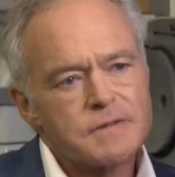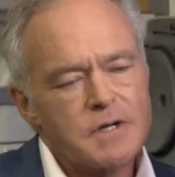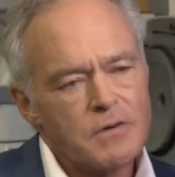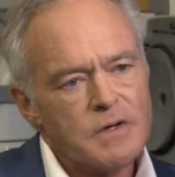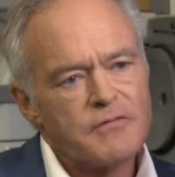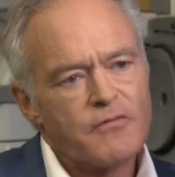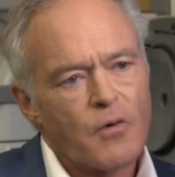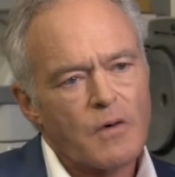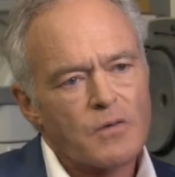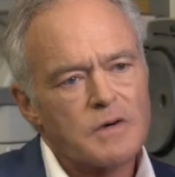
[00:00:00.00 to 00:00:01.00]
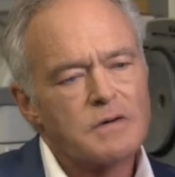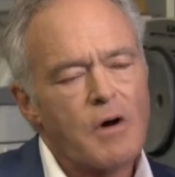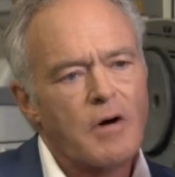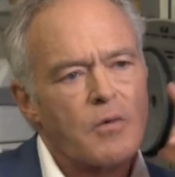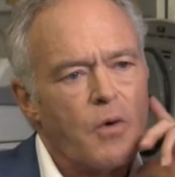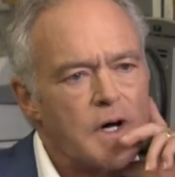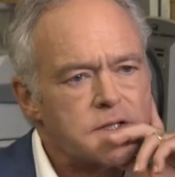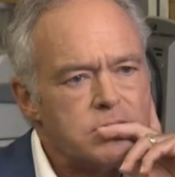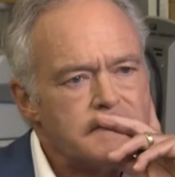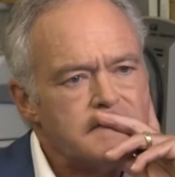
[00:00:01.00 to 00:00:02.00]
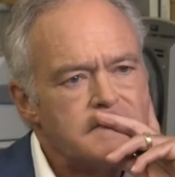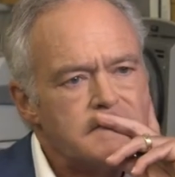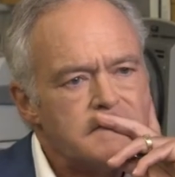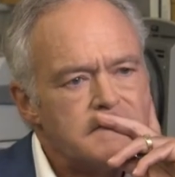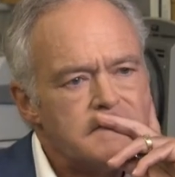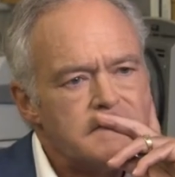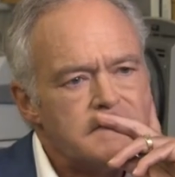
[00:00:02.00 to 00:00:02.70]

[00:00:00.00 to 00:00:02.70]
going forward are what? Well, I